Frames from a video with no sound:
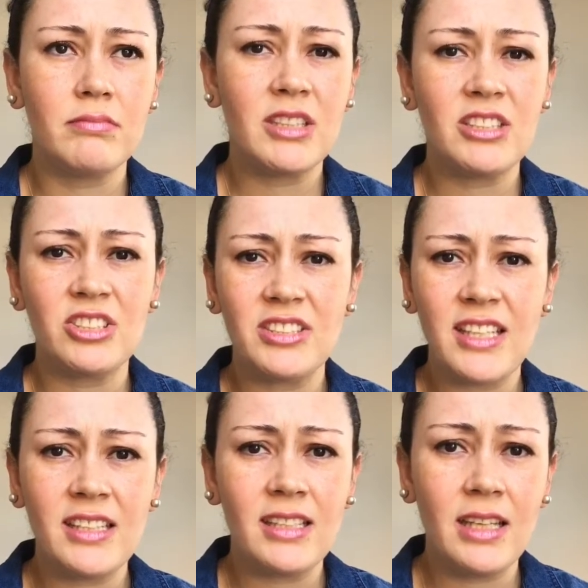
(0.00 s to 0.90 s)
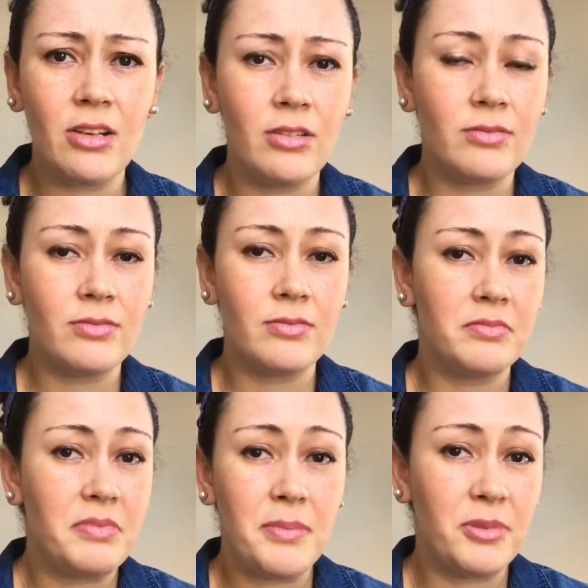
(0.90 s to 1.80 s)
understanding of
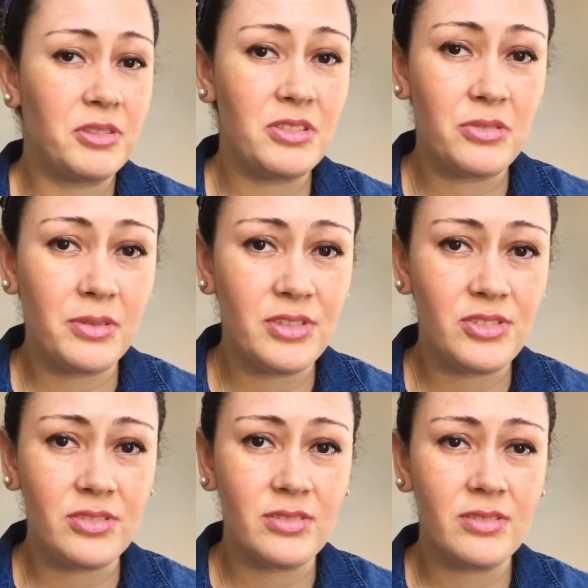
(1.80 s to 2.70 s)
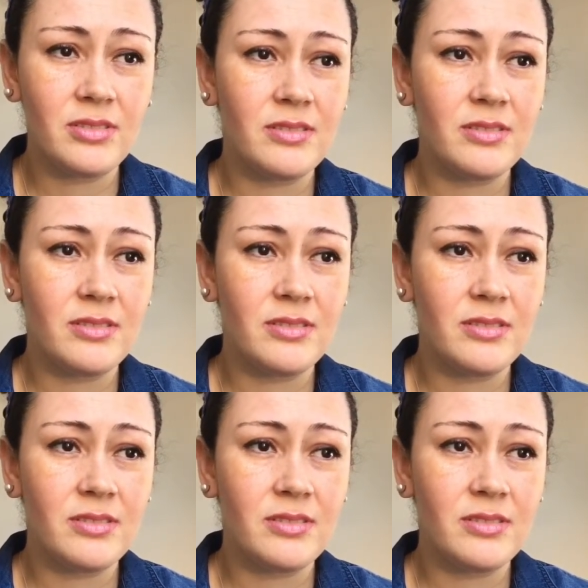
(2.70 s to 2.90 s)
people's situation.